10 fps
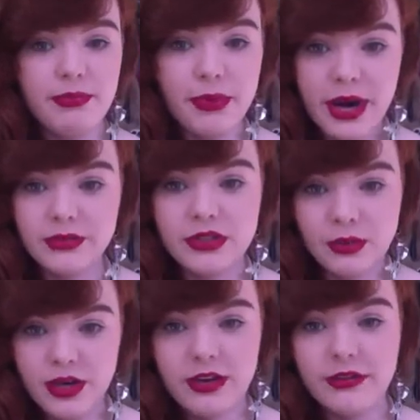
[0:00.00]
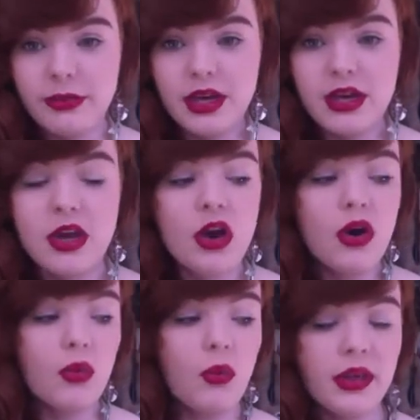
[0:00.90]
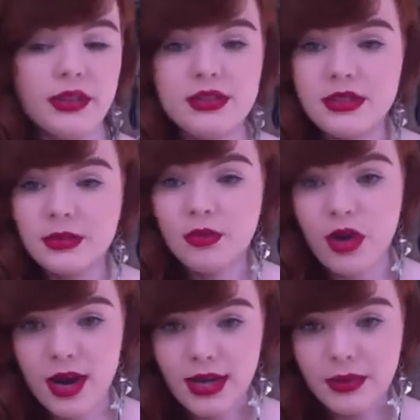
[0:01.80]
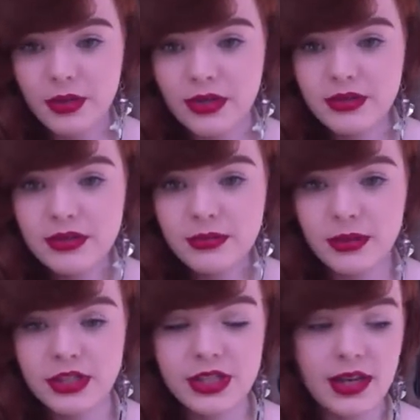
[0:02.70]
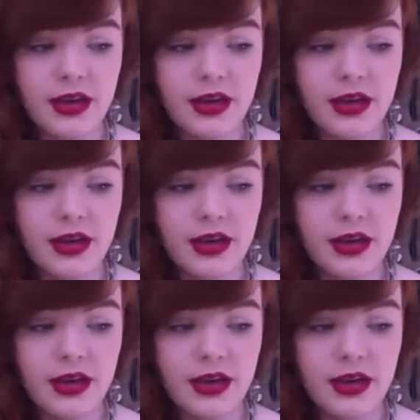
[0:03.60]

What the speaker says: browns that work for me. One that's a Kryolan one, which